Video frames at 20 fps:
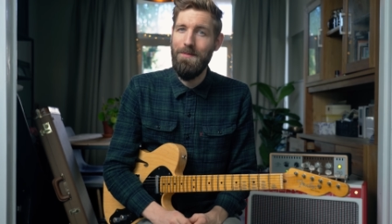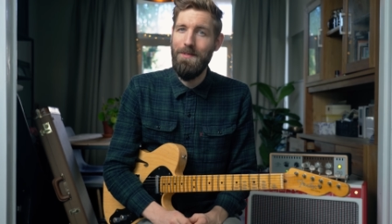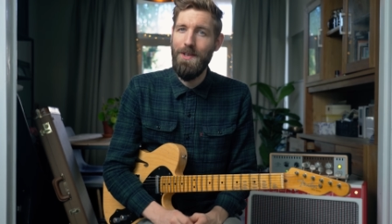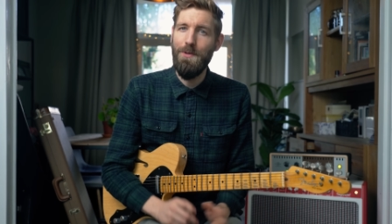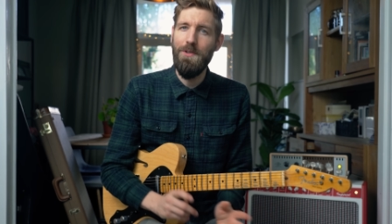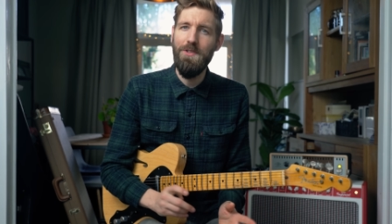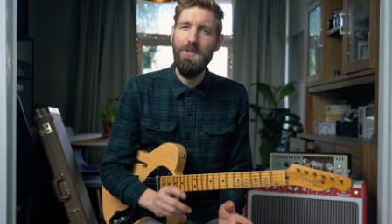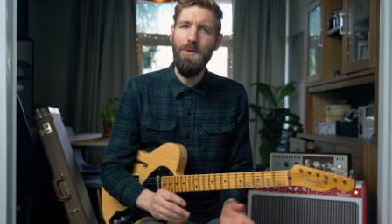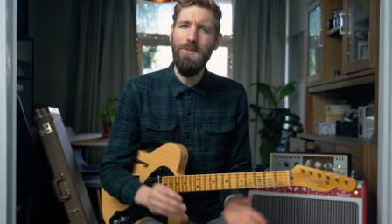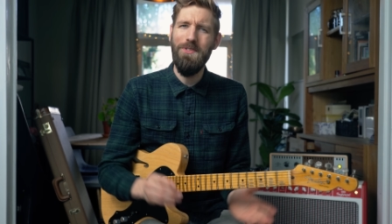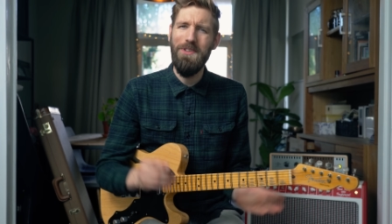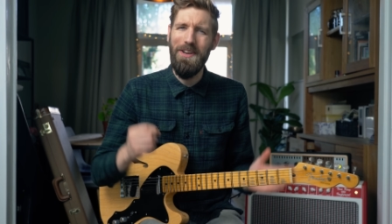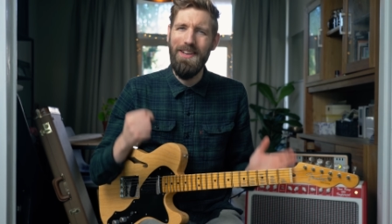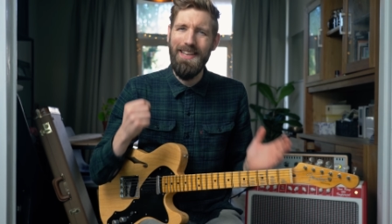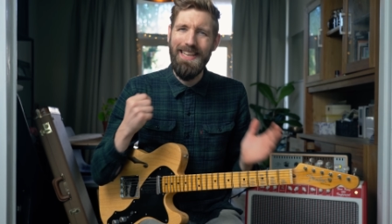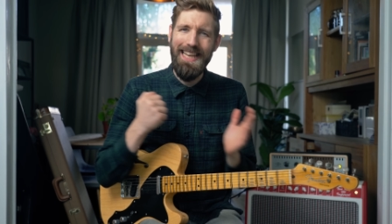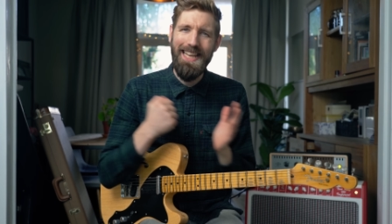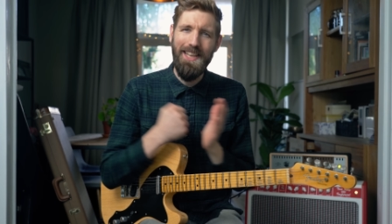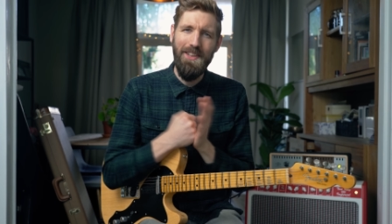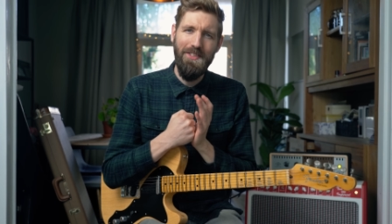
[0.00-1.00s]
The results
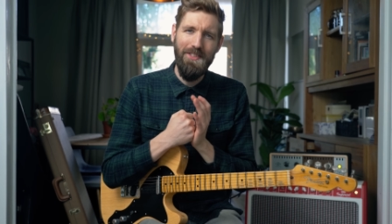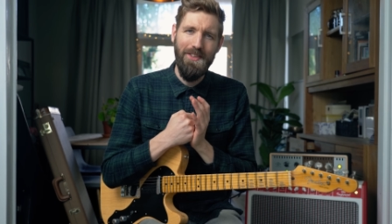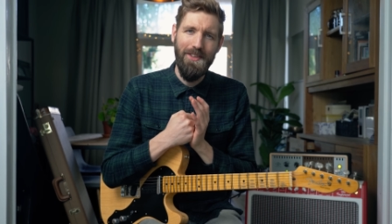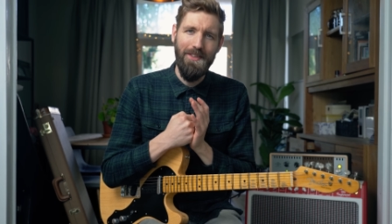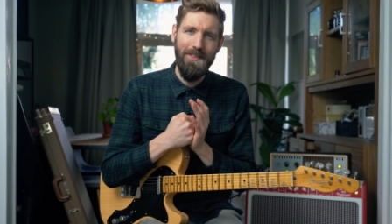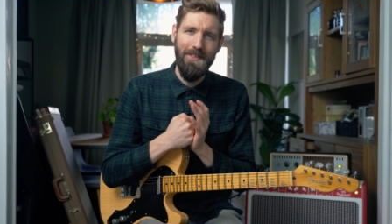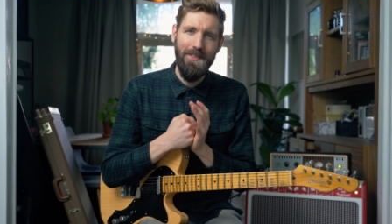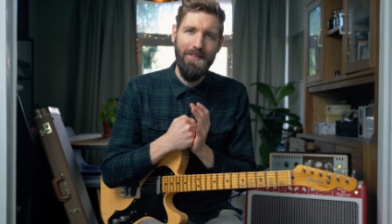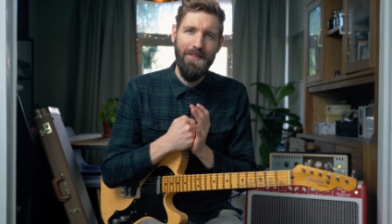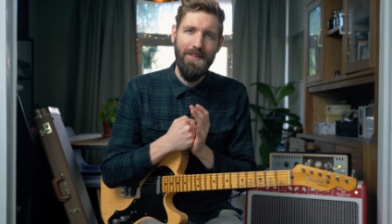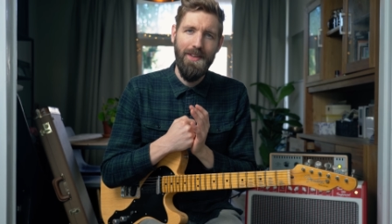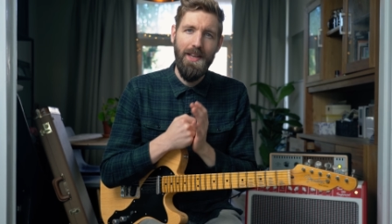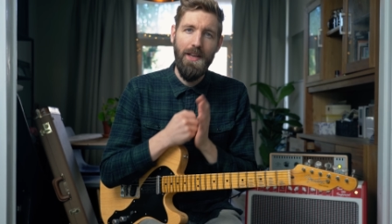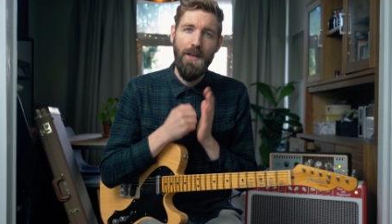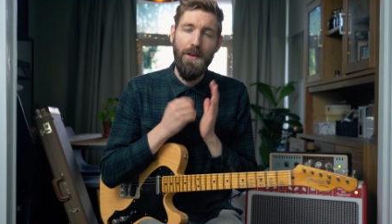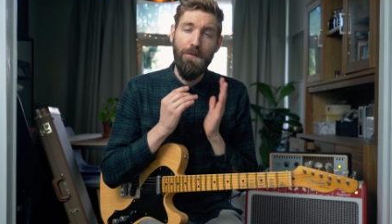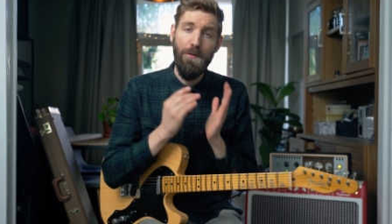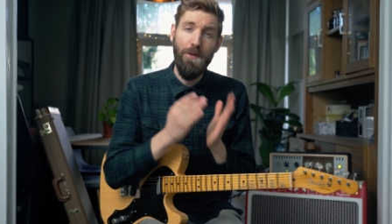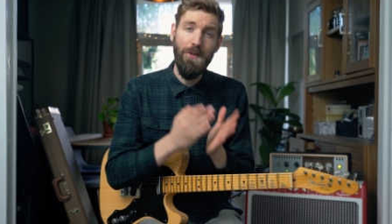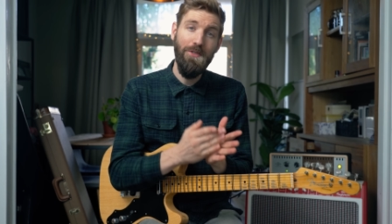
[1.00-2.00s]
are instant.
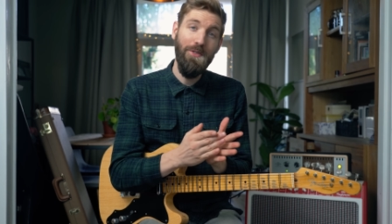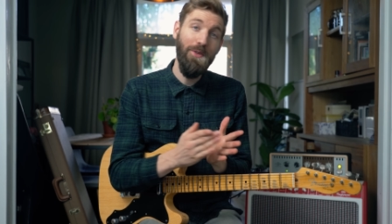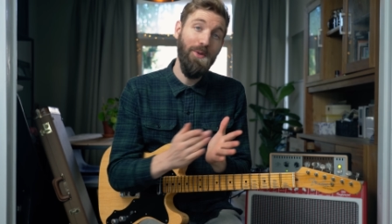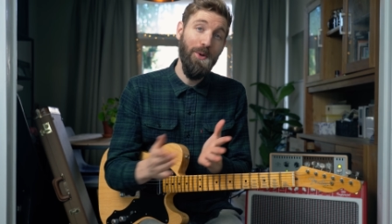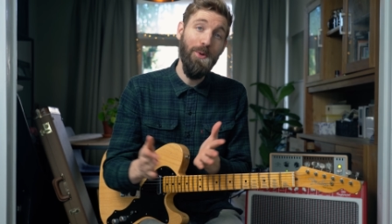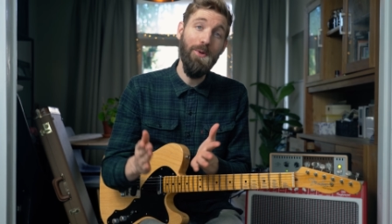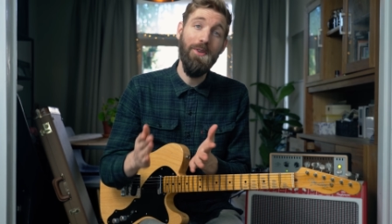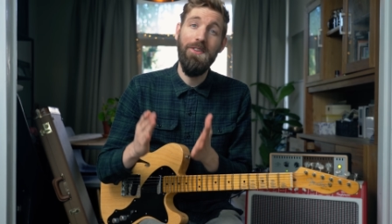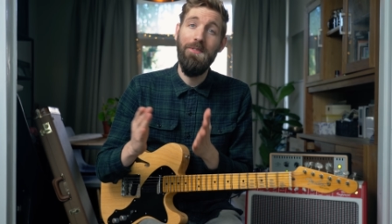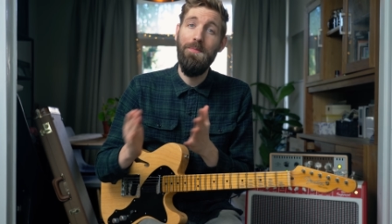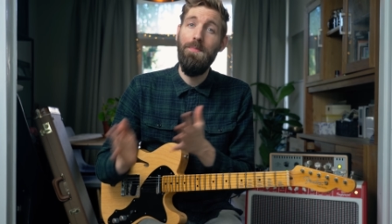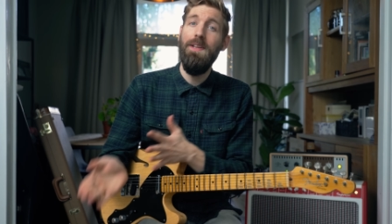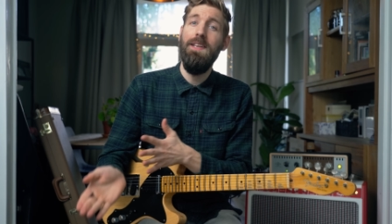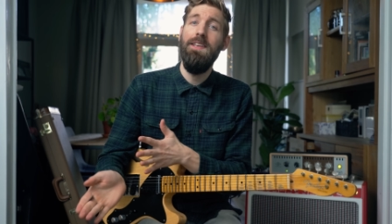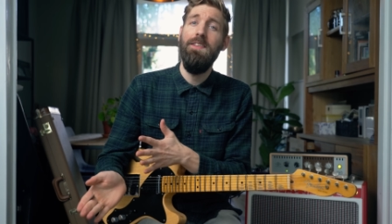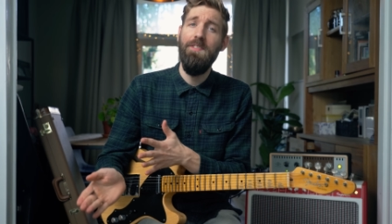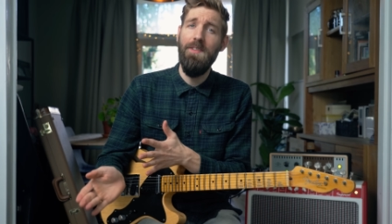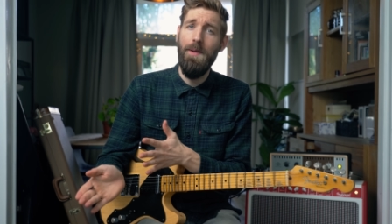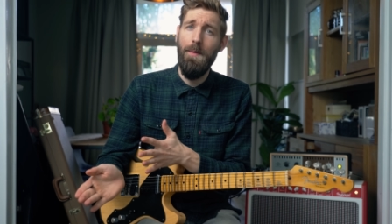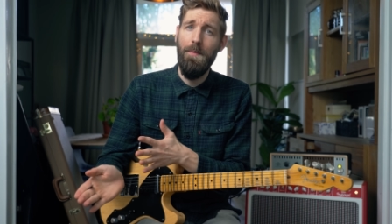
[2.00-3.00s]
First, you couldn't
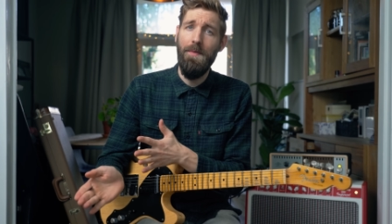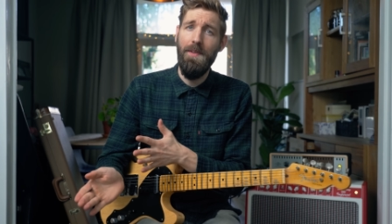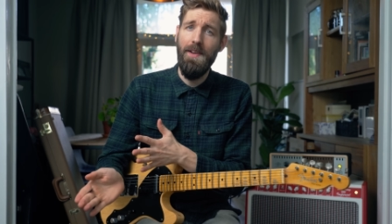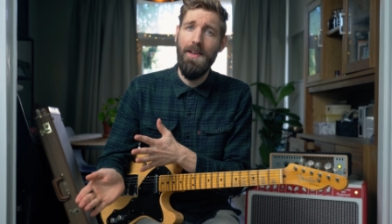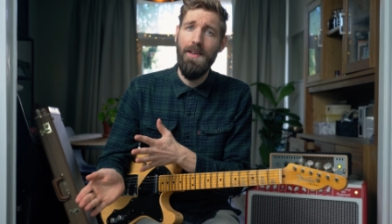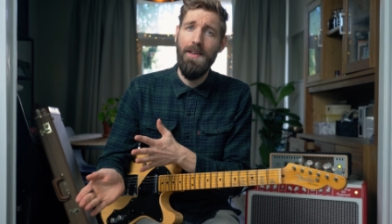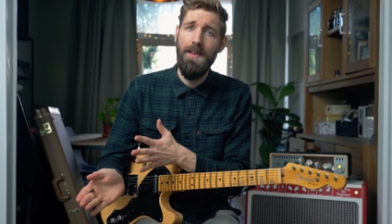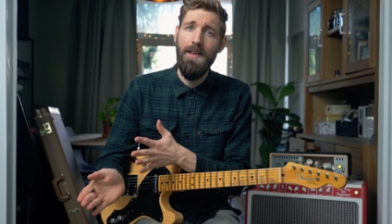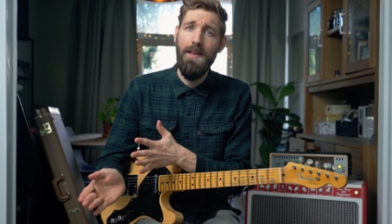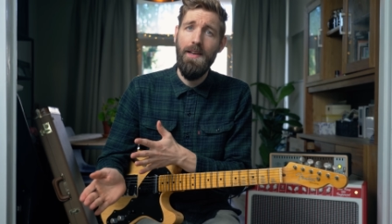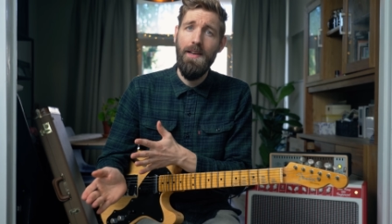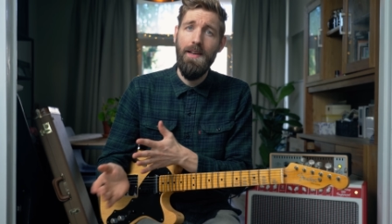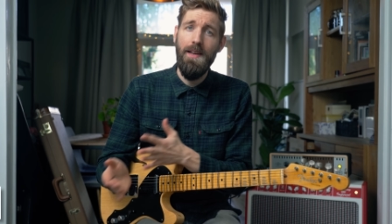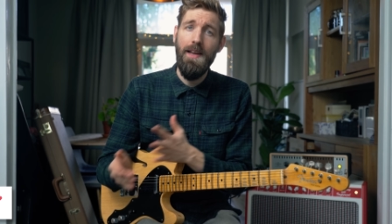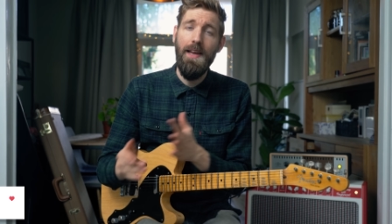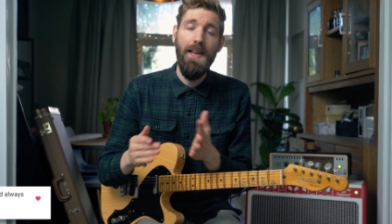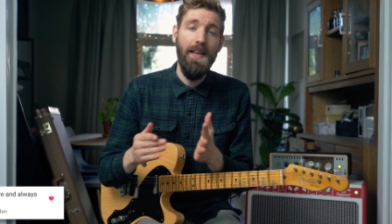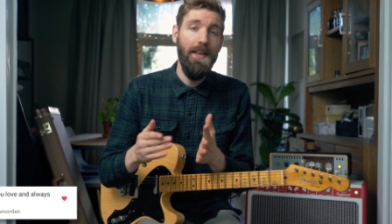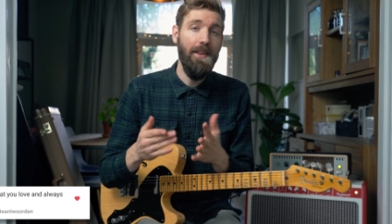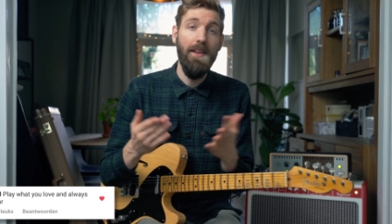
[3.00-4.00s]
play something,
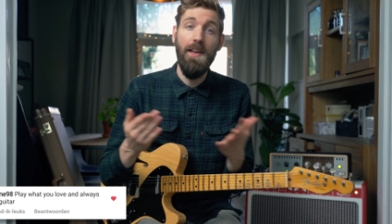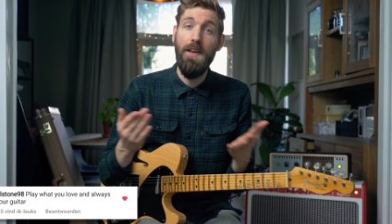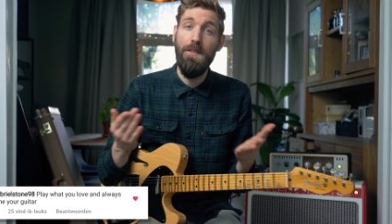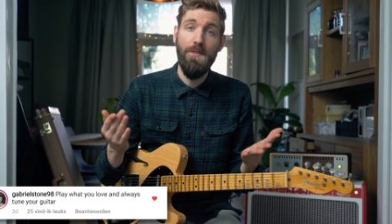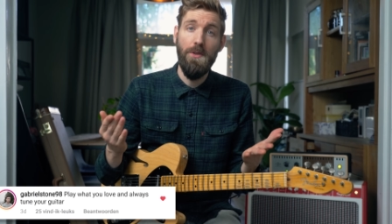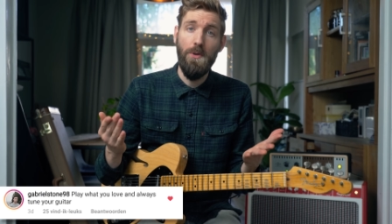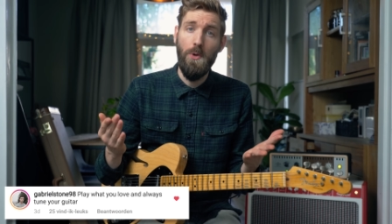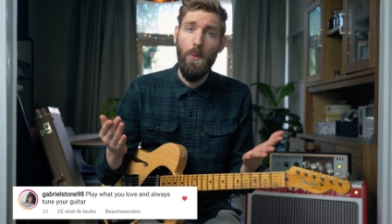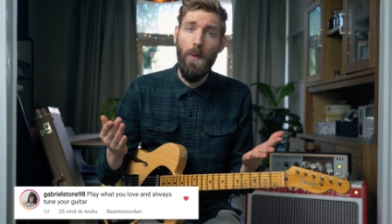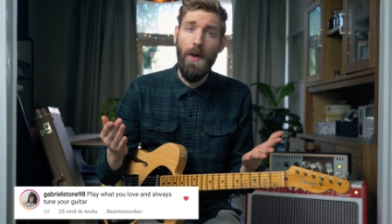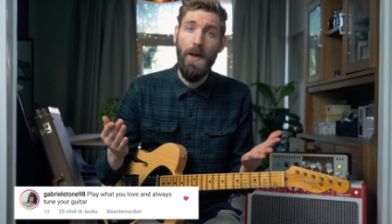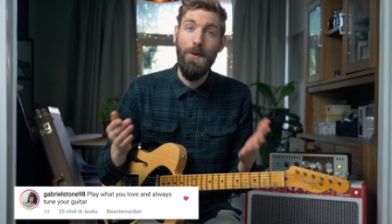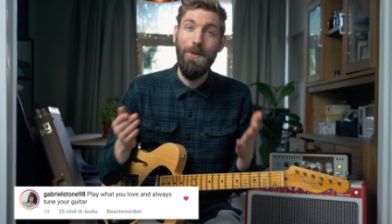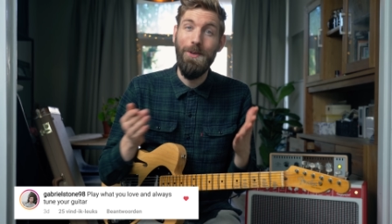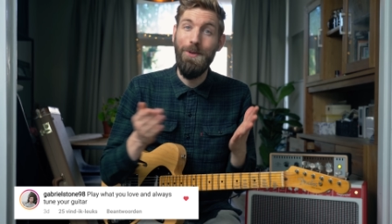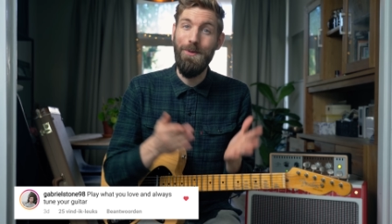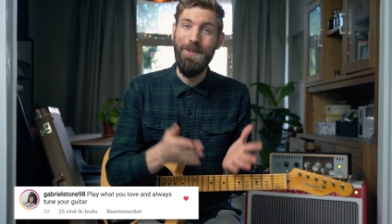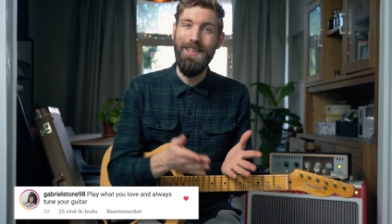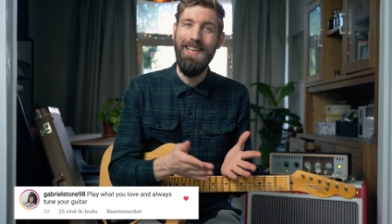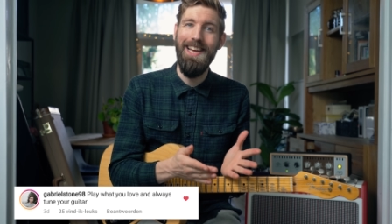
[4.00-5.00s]
and after a while,
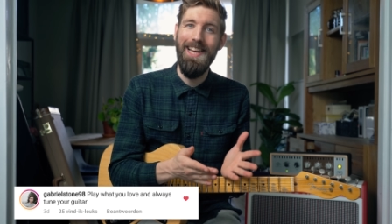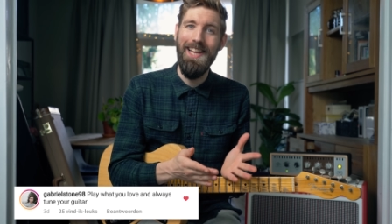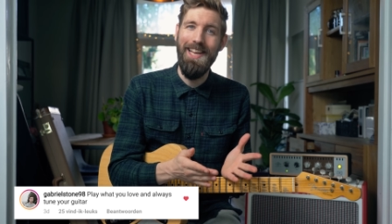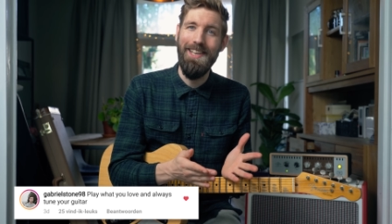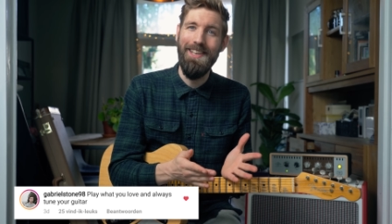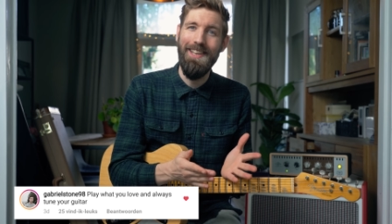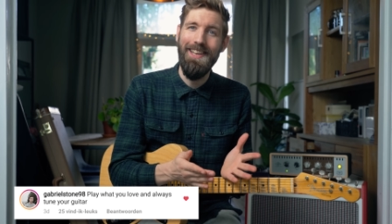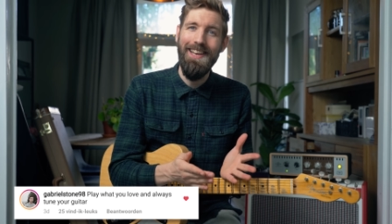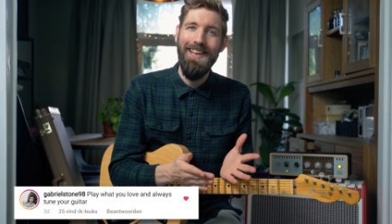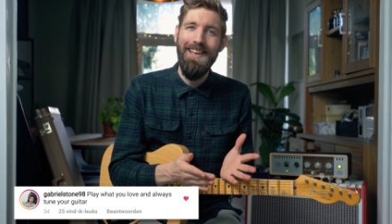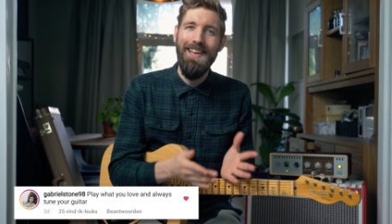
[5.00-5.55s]
you can.